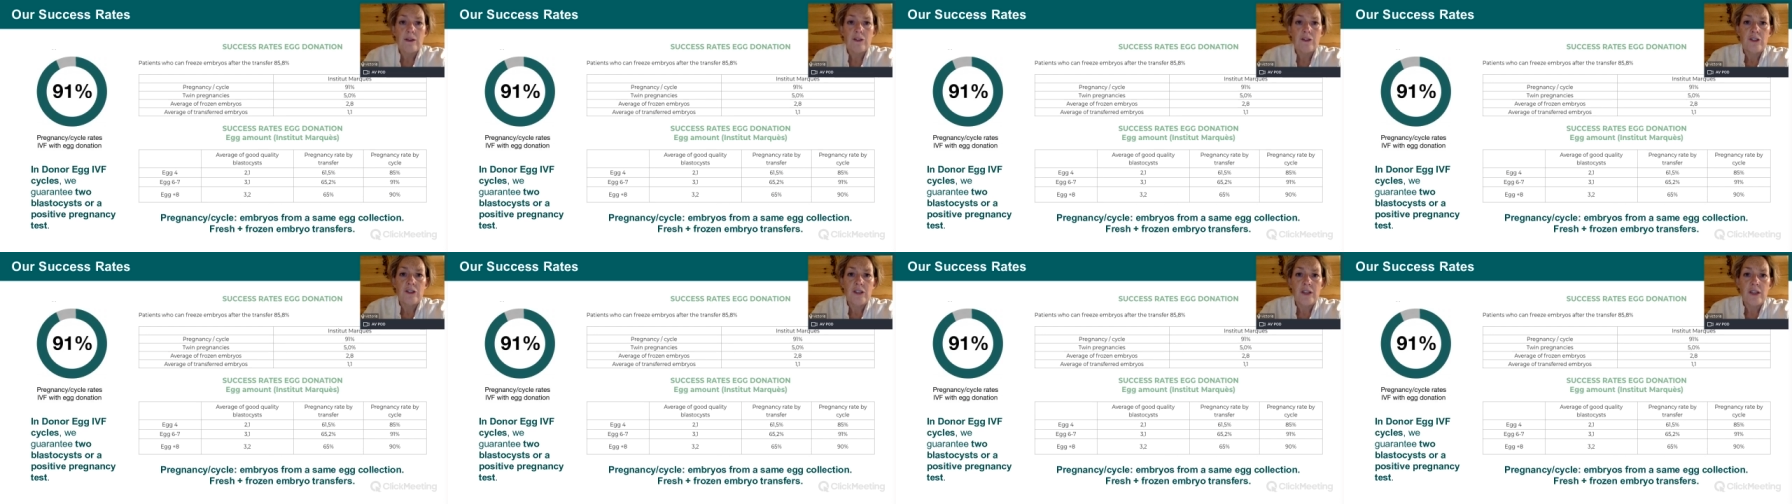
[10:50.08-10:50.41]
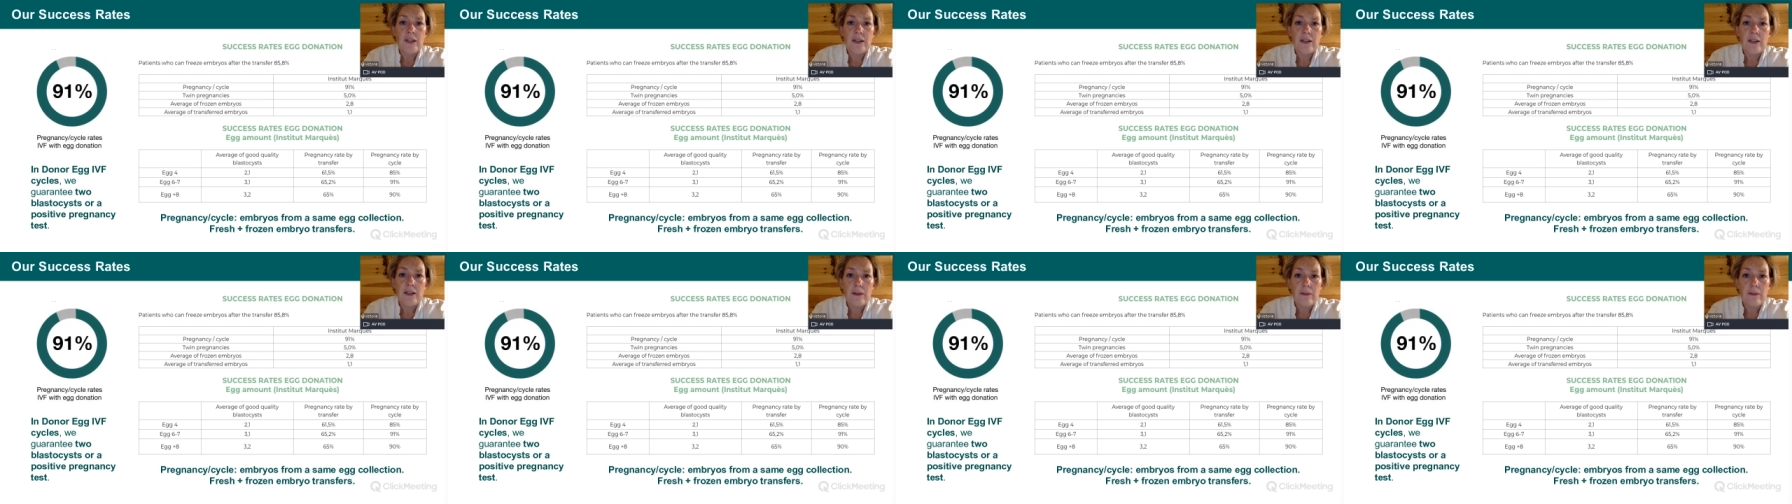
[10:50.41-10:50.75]

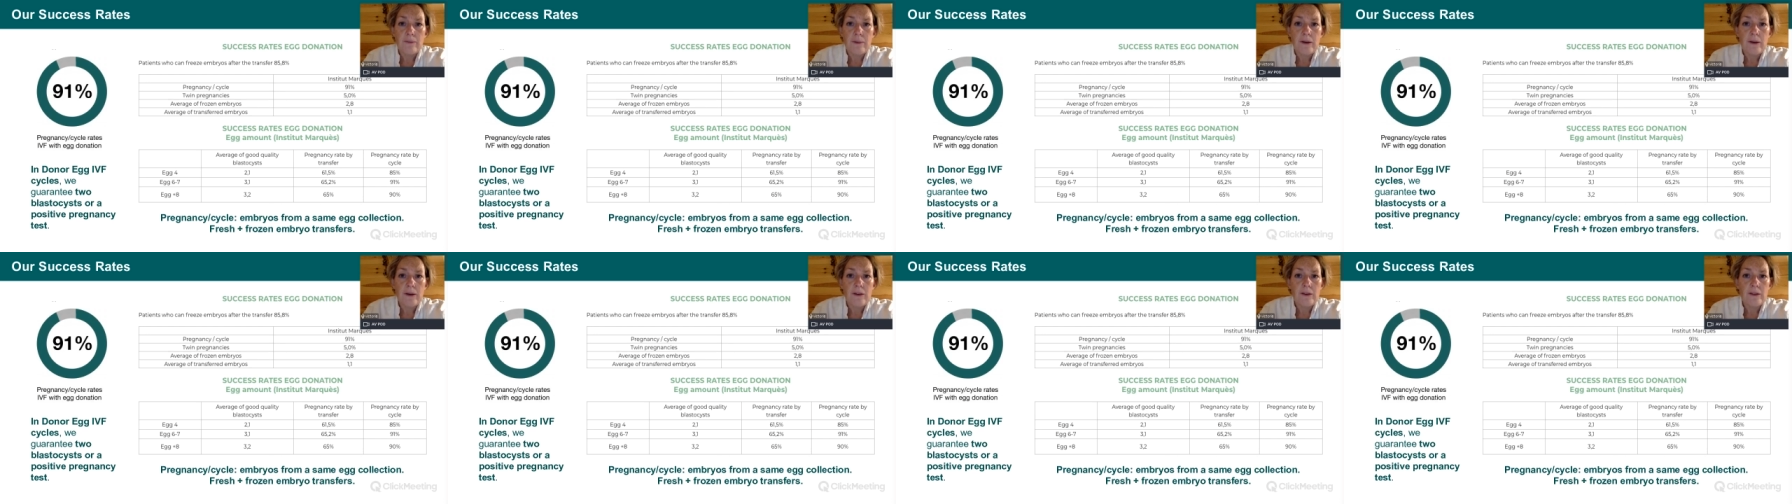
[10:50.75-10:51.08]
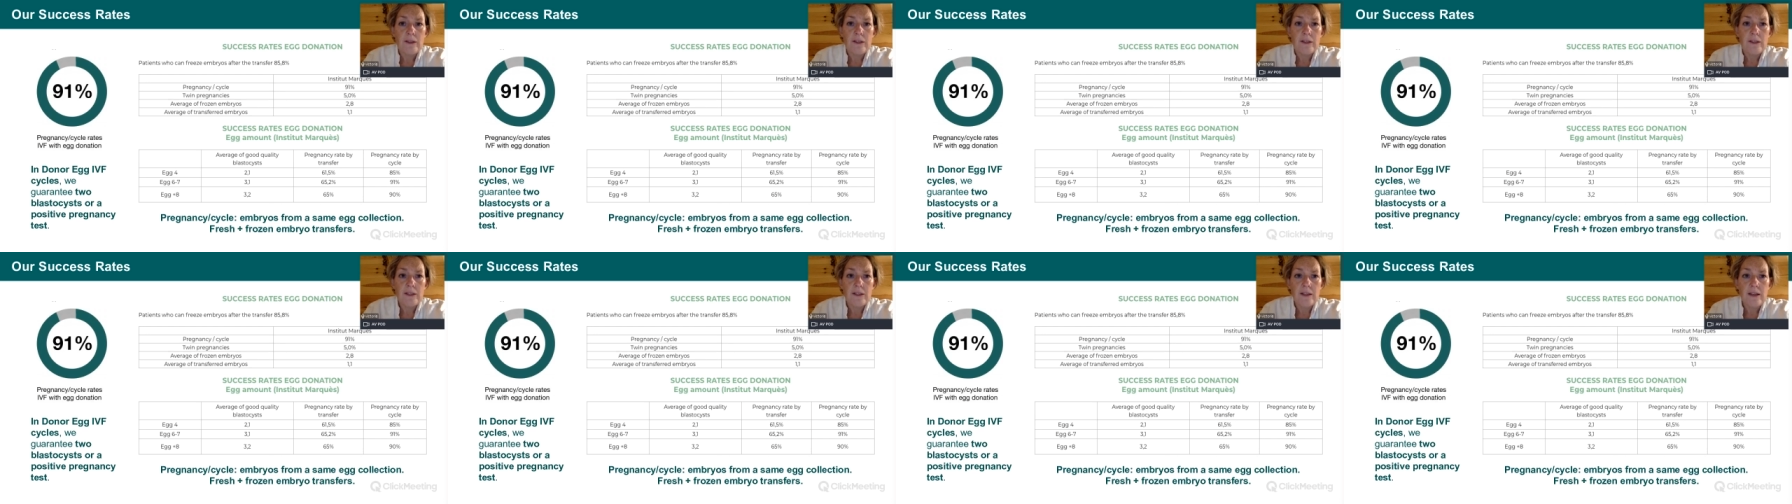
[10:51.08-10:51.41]
she and her
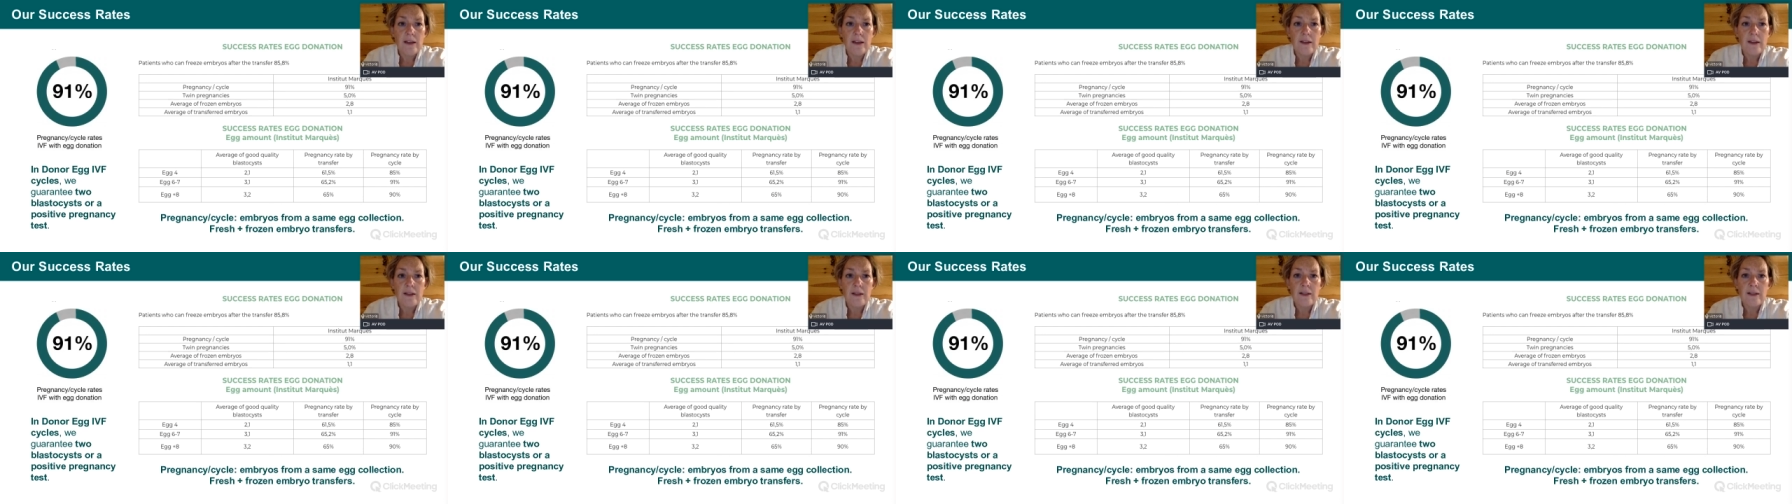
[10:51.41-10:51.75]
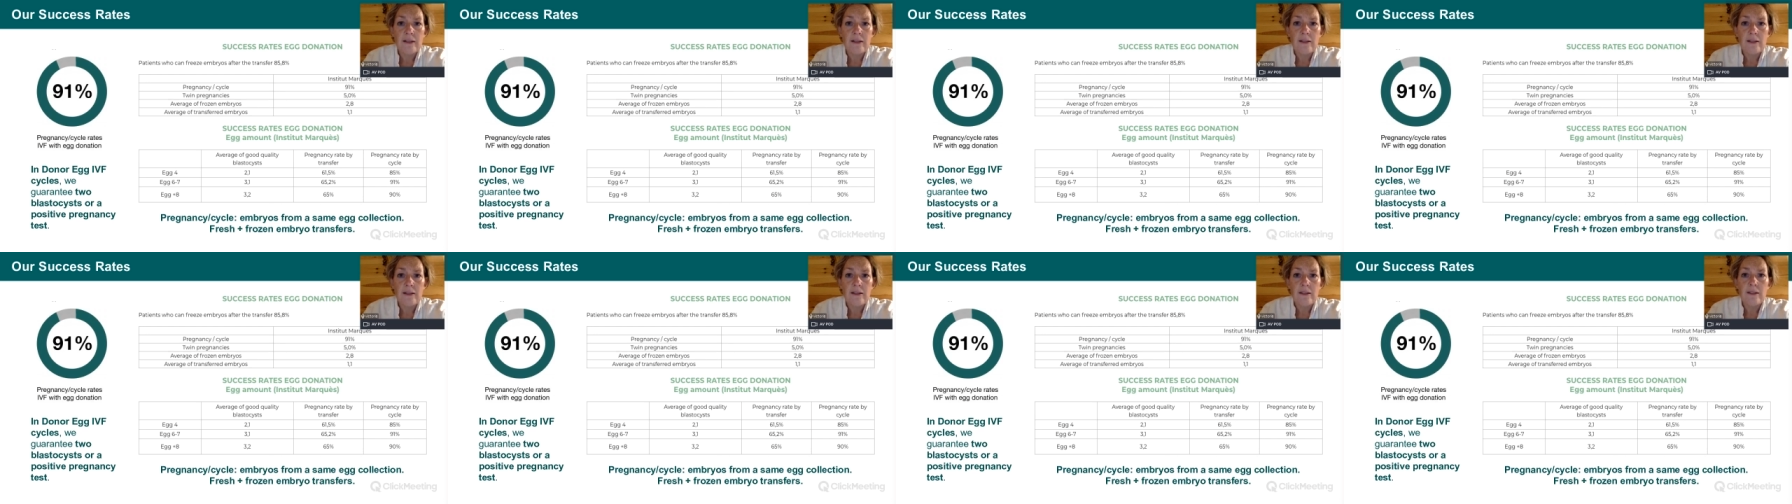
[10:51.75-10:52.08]
partner
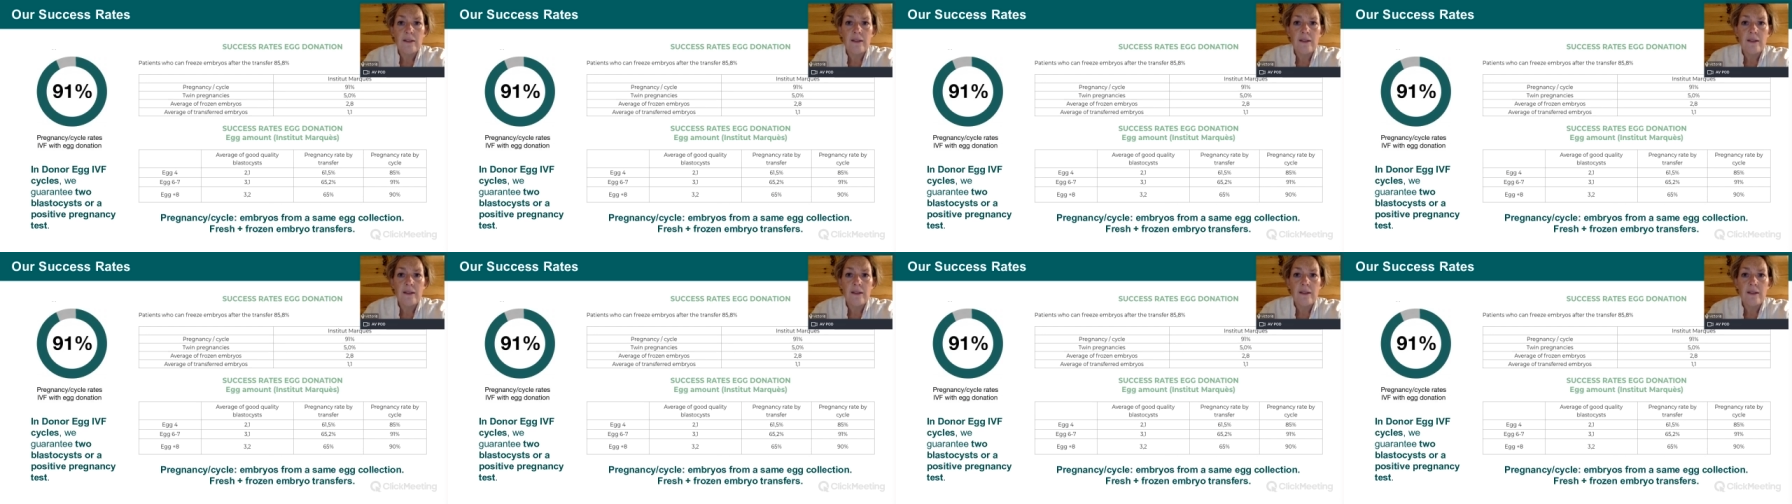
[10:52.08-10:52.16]
decided